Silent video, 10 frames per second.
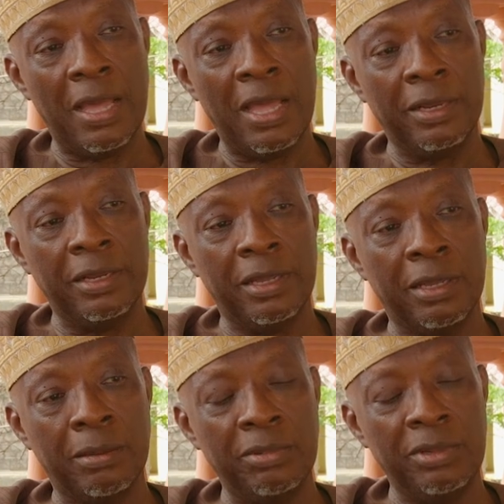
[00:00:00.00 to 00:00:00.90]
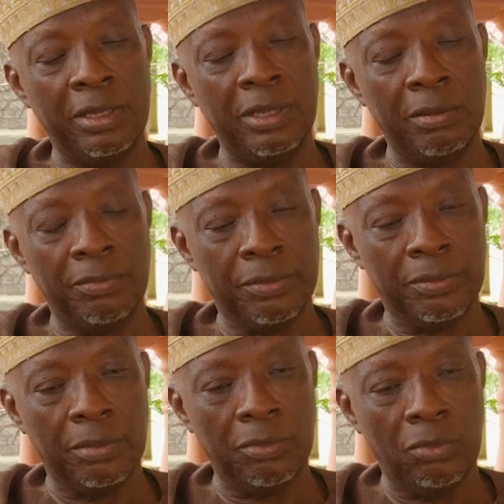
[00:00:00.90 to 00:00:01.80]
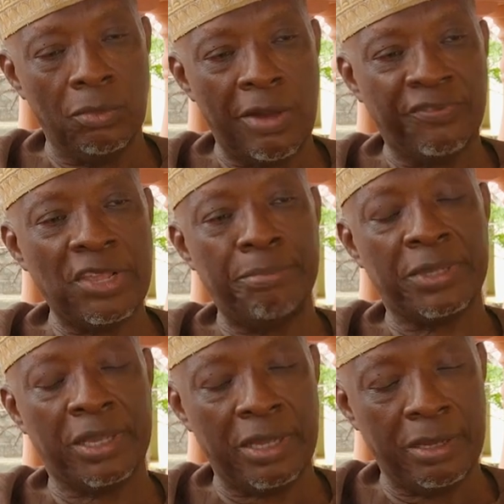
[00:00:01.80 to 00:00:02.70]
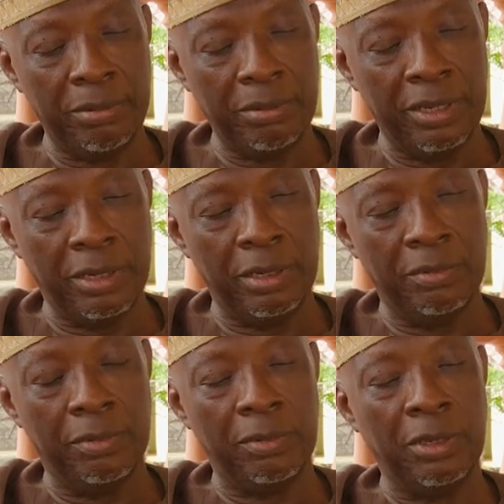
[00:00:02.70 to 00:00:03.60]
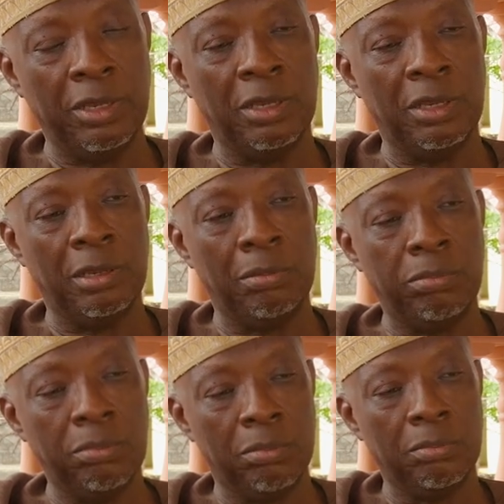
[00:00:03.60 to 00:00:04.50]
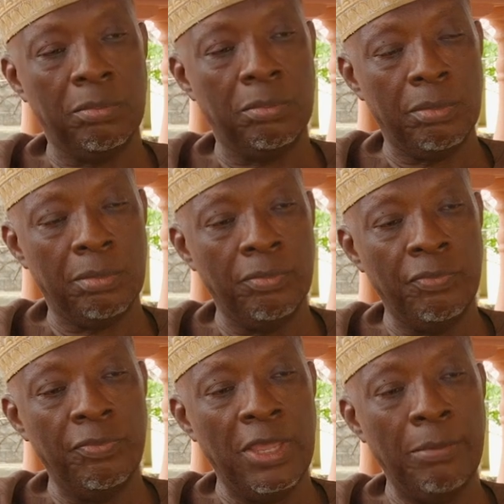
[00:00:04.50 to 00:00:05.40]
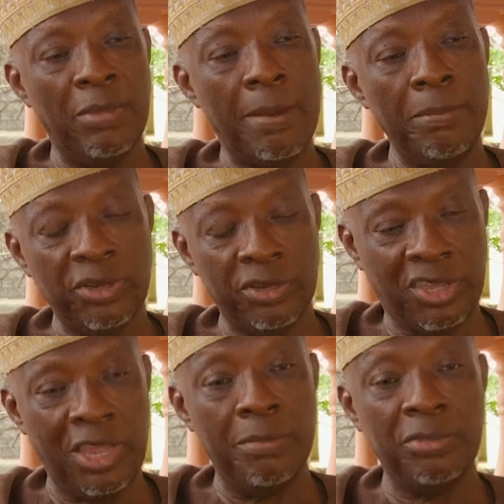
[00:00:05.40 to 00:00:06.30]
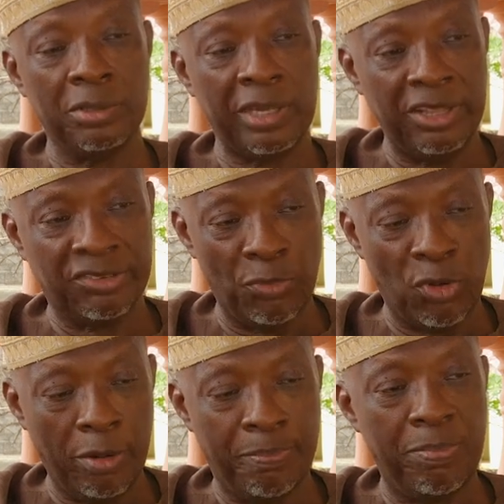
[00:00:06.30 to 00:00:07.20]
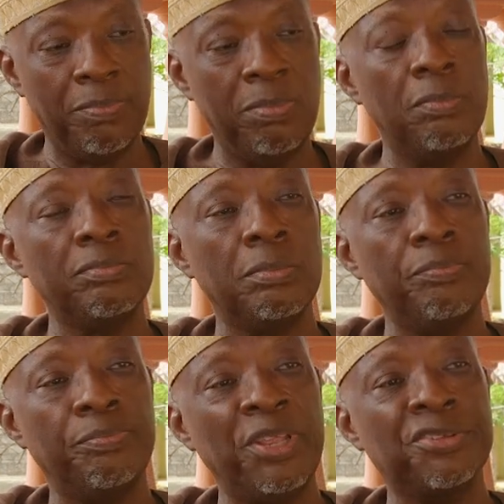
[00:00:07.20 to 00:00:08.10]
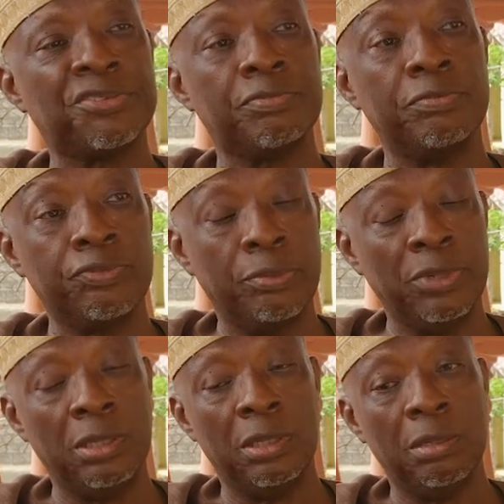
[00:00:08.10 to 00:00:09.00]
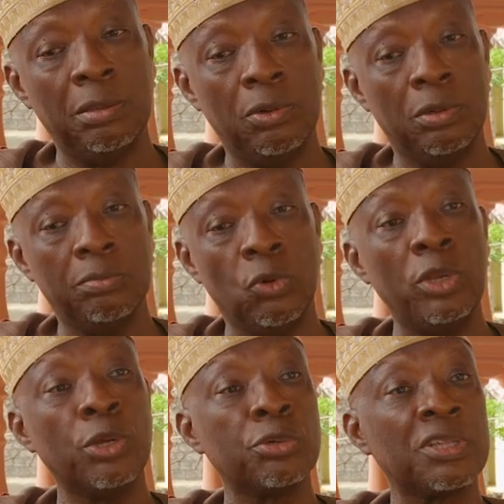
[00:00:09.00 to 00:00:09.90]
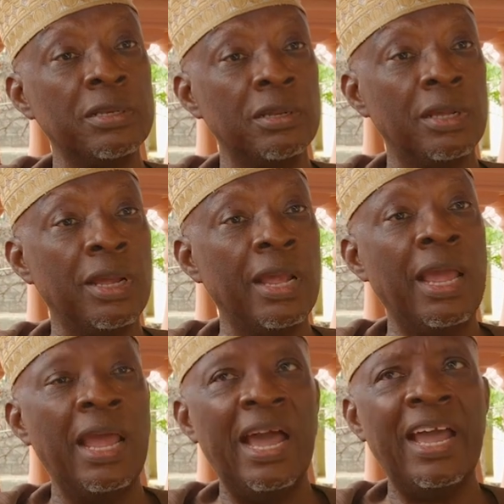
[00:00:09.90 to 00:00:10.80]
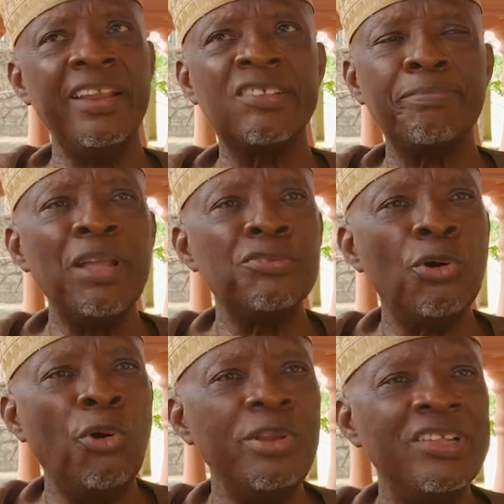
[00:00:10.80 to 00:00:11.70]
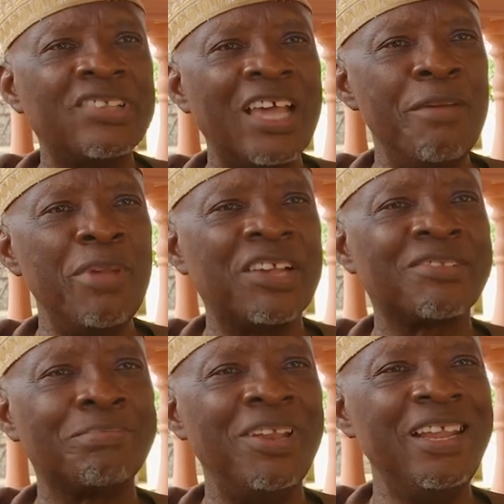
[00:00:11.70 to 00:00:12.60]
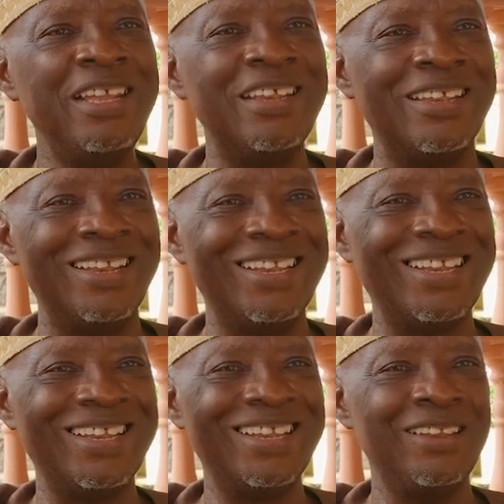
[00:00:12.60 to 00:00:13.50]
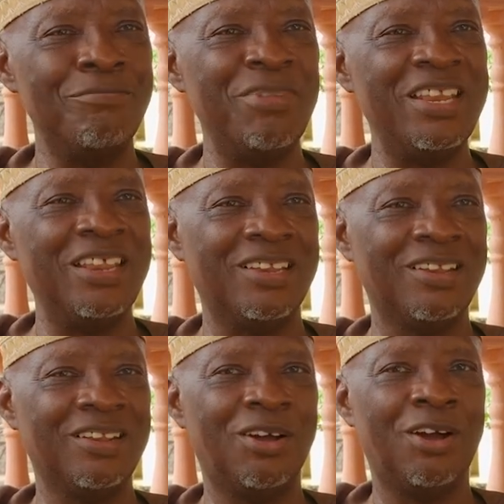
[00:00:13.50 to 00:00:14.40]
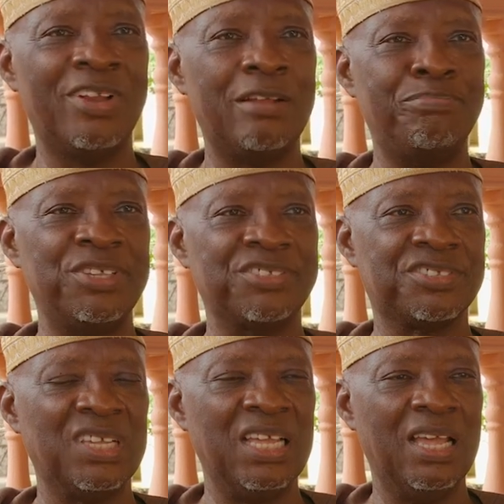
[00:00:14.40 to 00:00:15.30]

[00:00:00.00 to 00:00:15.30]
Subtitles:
And after prayer, the imam just came, read a small piece from the Holy Quran. And he spent all the time explaining the meaning of that piece.